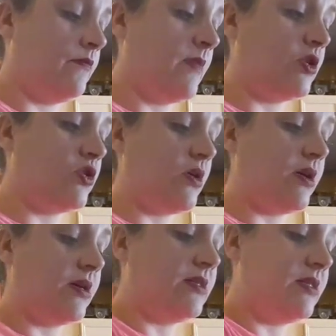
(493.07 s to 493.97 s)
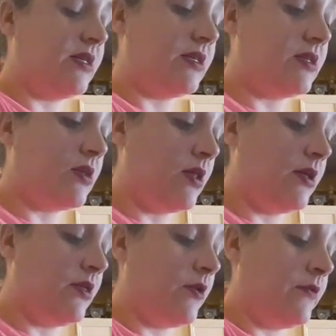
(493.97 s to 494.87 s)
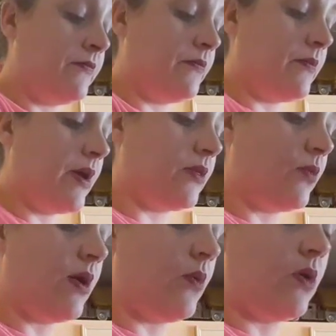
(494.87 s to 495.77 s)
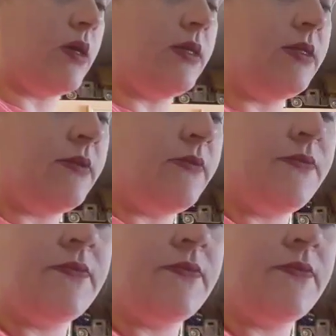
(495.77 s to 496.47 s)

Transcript: Make sure I can stick this all in there back the way it was.